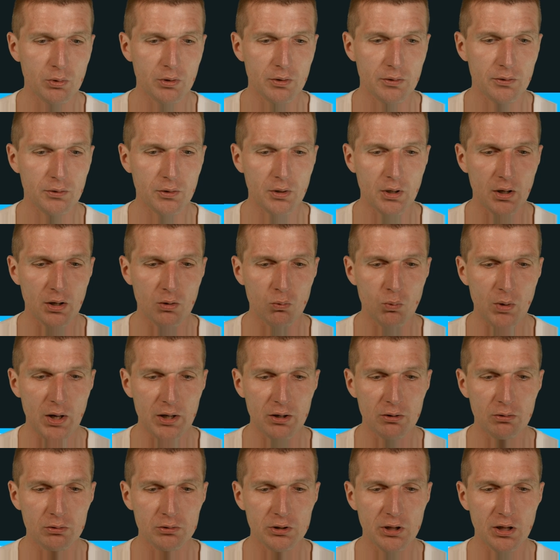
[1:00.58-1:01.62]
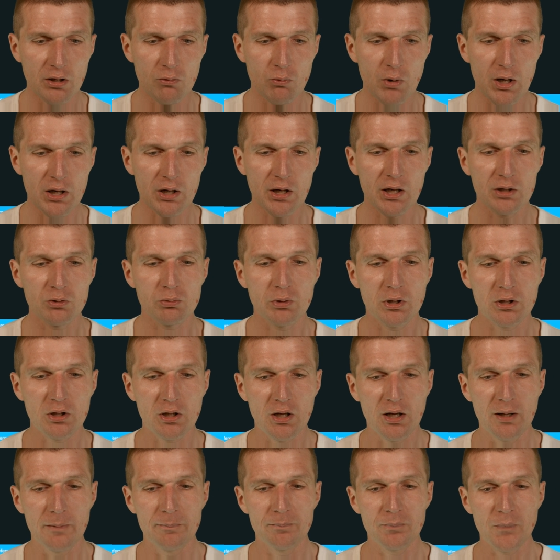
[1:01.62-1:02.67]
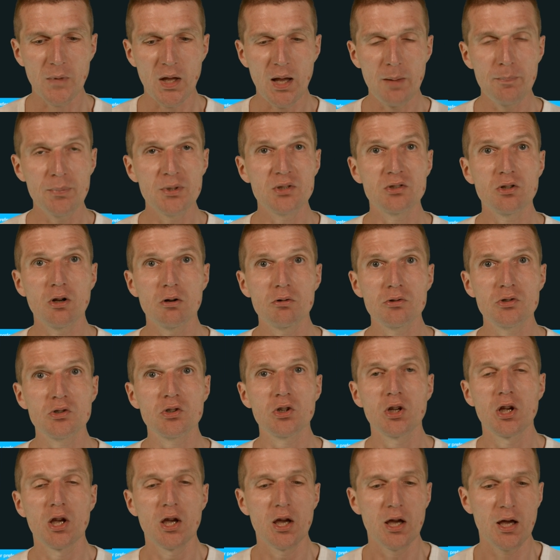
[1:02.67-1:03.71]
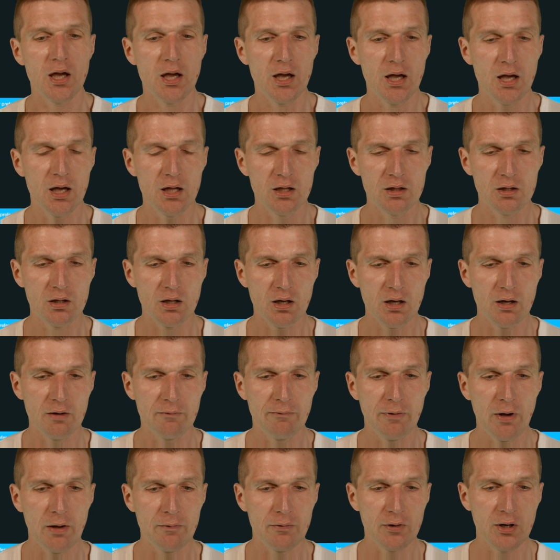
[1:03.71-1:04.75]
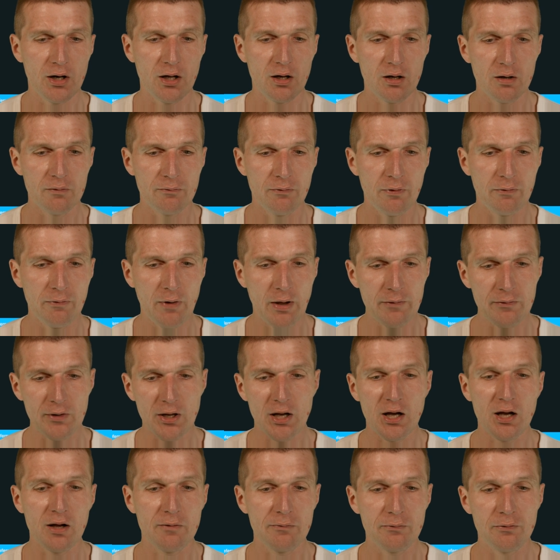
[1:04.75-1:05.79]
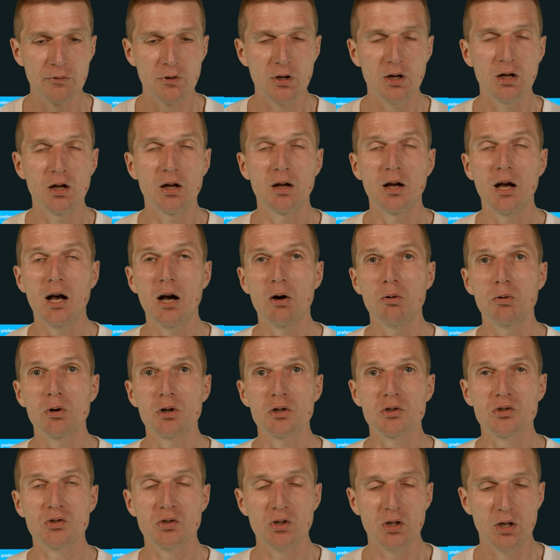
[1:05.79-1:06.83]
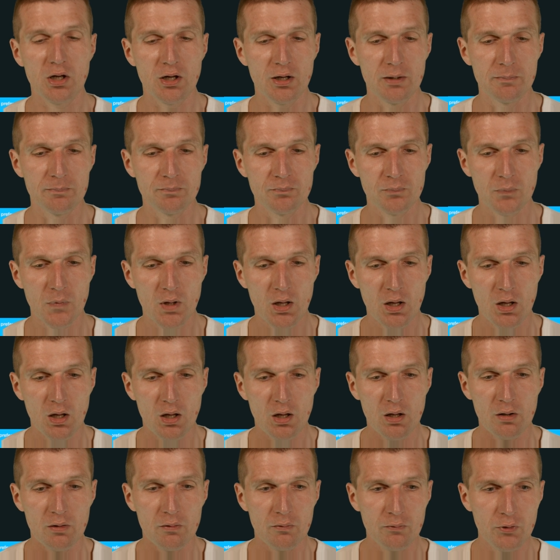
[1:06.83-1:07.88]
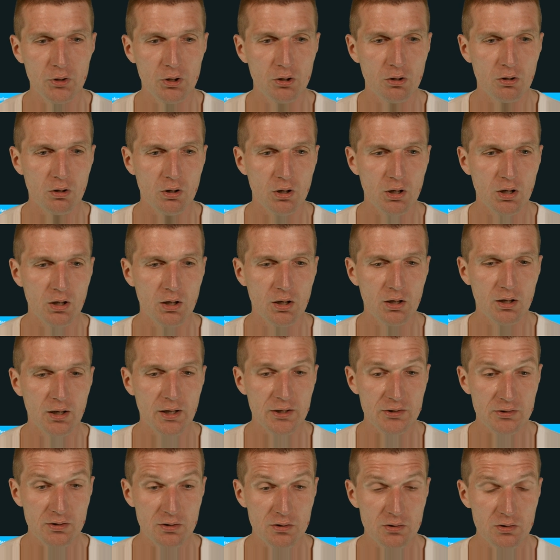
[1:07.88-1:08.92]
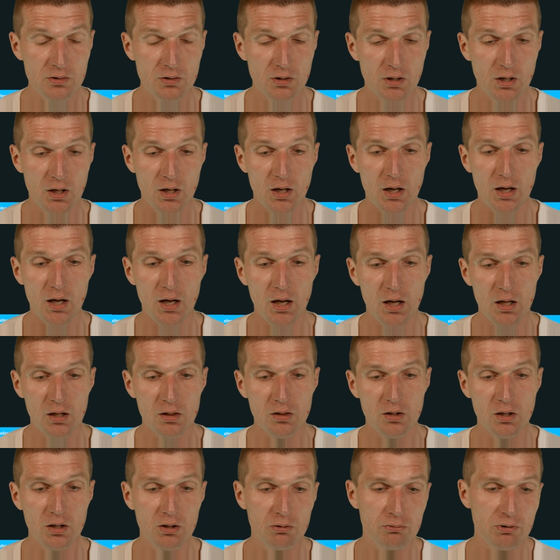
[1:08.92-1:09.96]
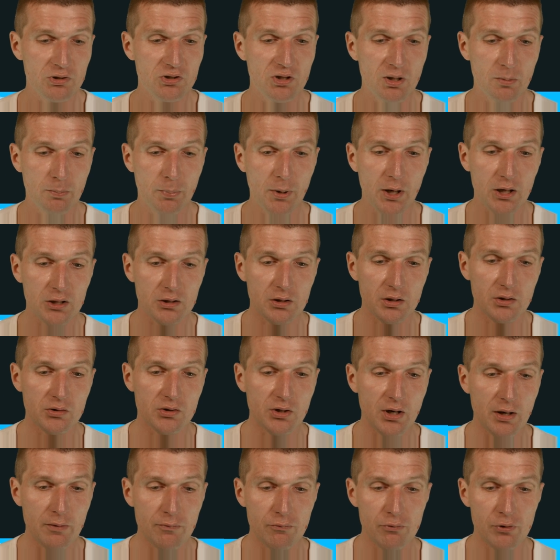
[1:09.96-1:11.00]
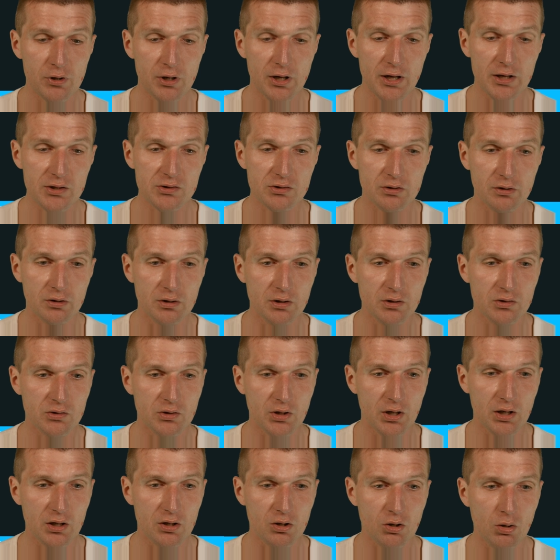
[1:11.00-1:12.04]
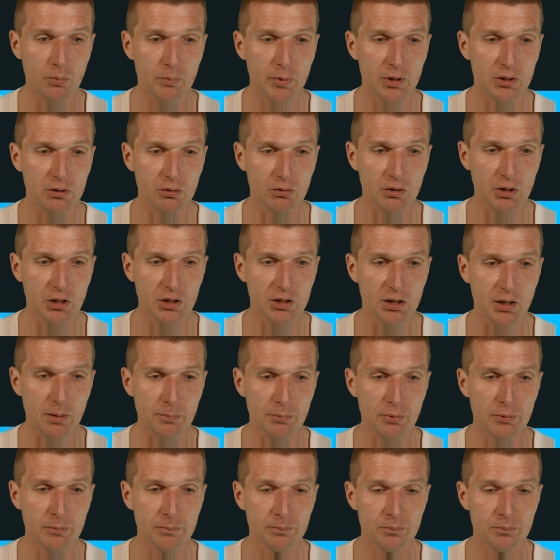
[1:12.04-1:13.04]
with uh, one hundred um, episodes and uh, five and a, five and a half uh, hours um, video uh, lessons. And the interesting part is every lesson is a commit on GitHub.